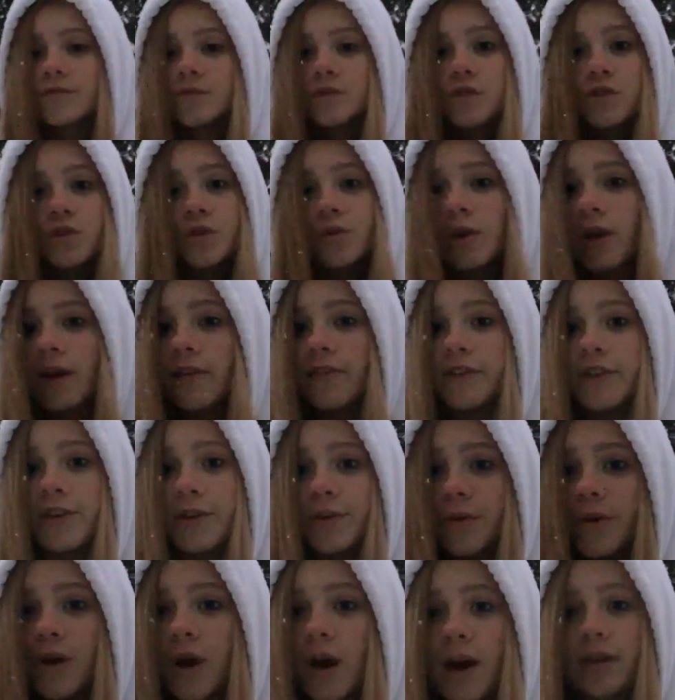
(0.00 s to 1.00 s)
Do whatever
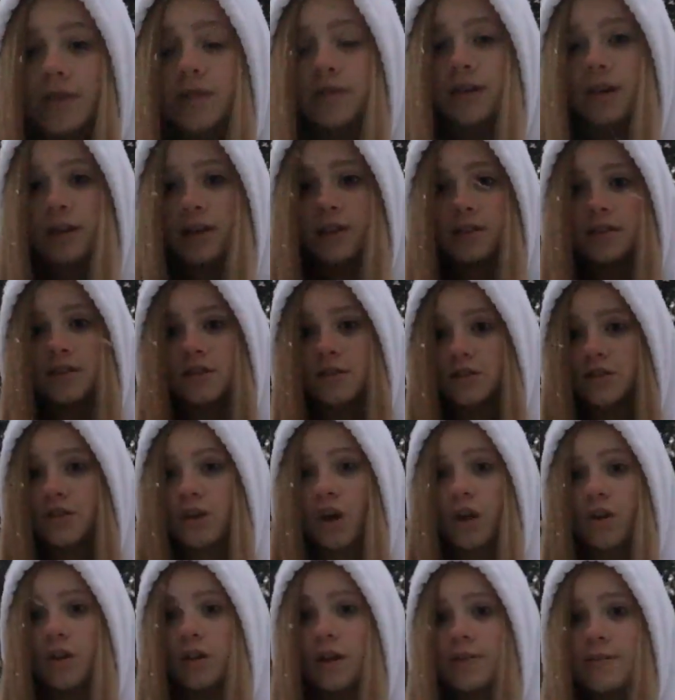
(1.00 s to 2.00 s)
you want, because there's
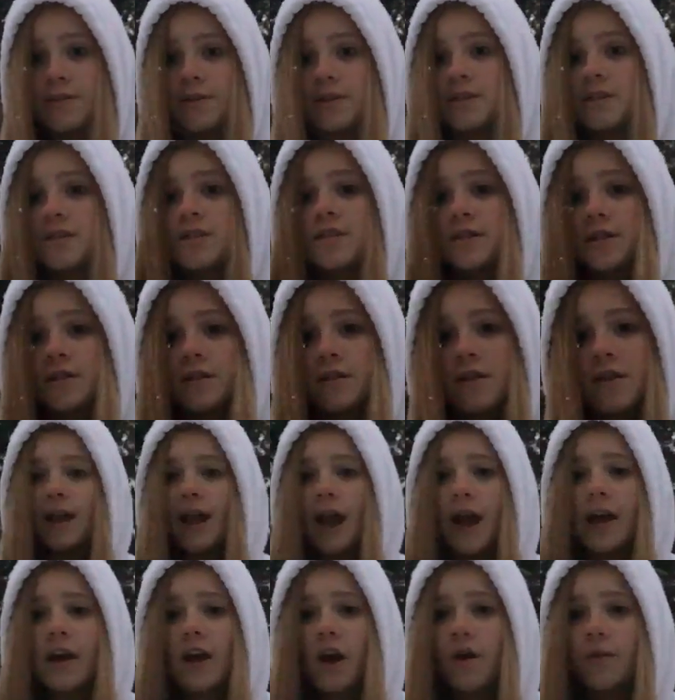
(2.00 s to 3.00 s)
no limits.
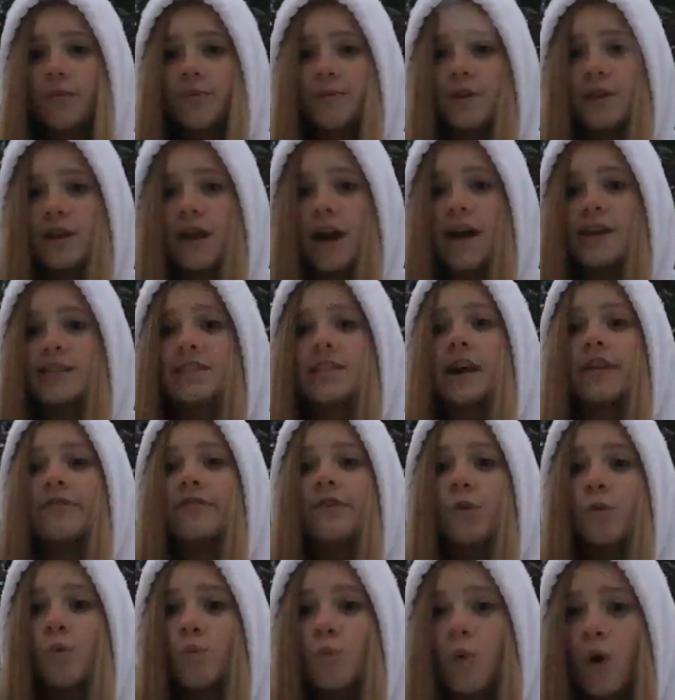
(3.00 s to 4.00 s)
I hope you guys have
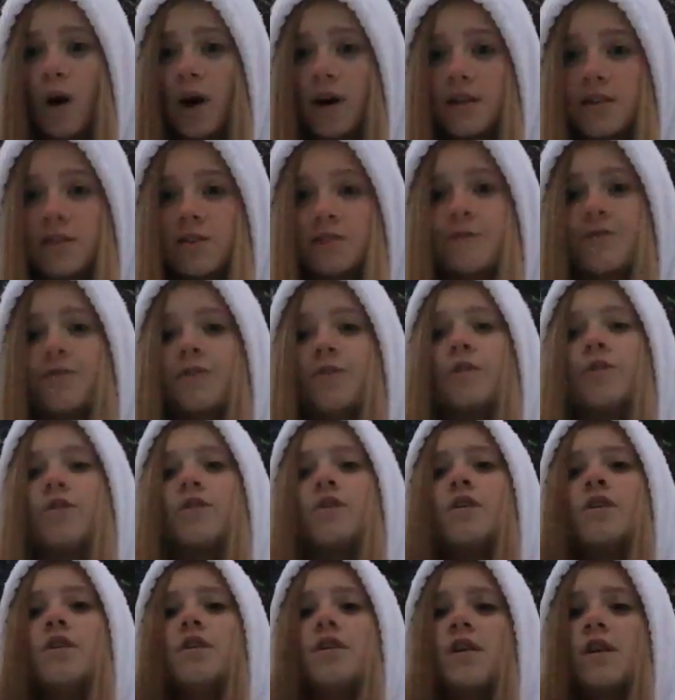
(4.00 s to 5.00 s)
a
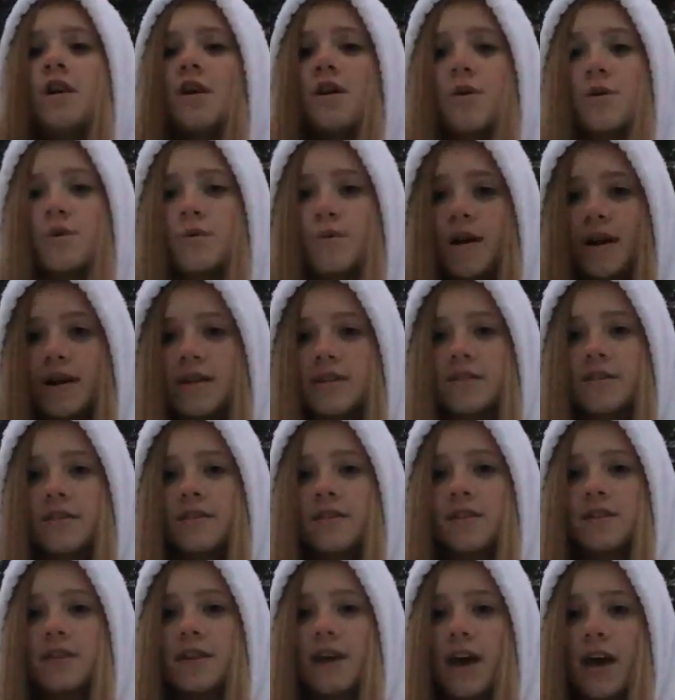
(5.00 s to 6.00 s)
wonderful rest of
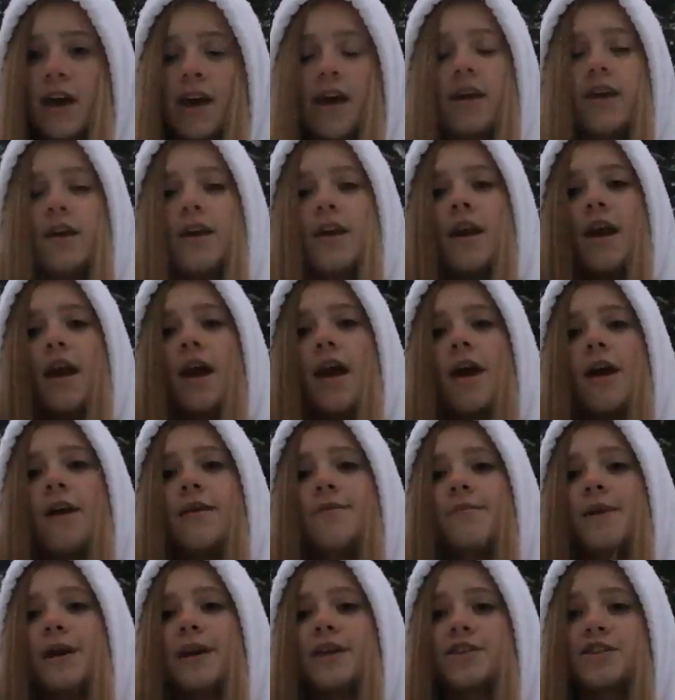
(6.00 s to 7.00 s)
the day,
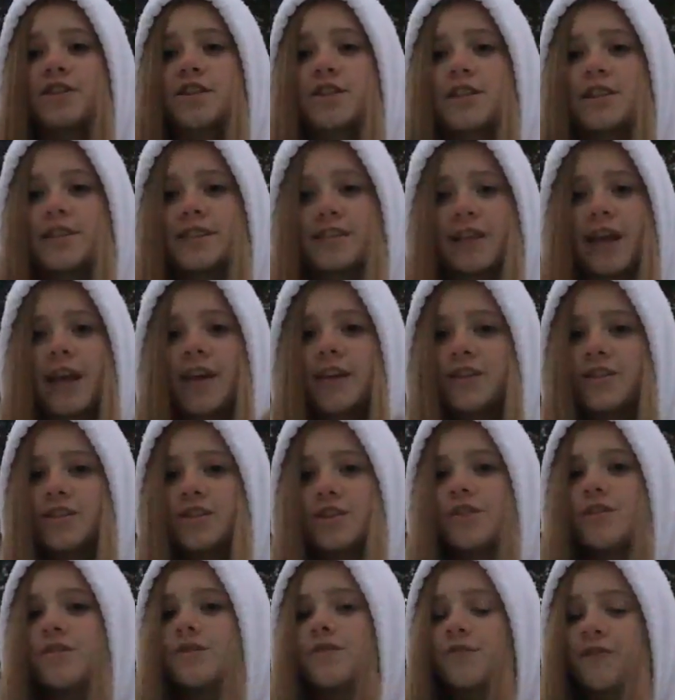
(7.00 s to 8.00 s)
and make sure to stay
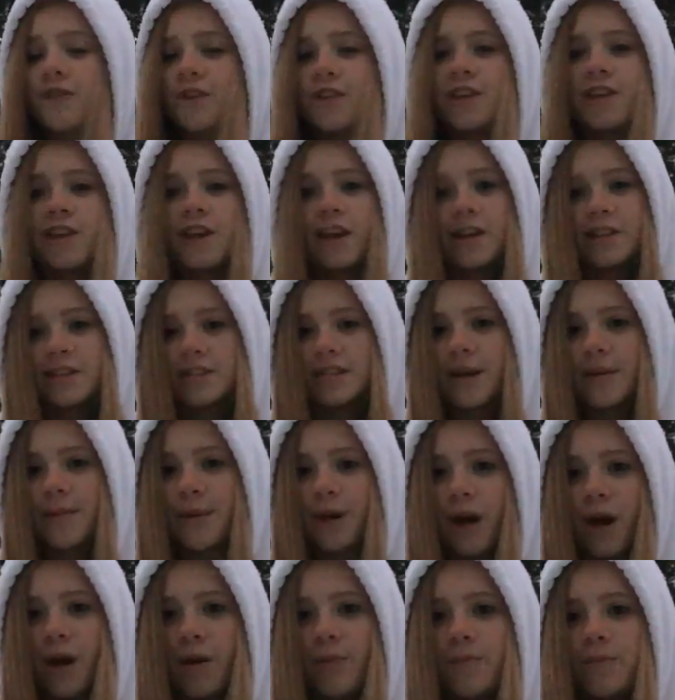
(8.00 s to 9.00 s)
tuned for the next time
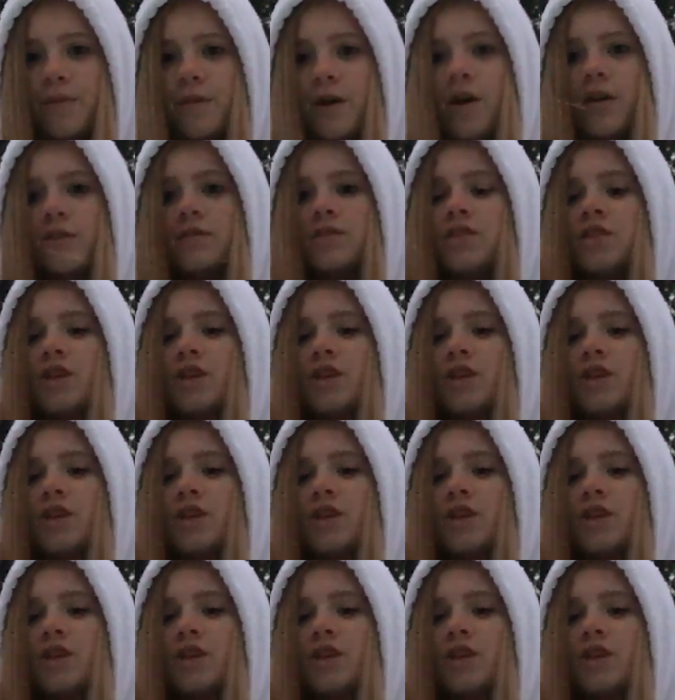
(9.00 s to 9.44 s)
I upload.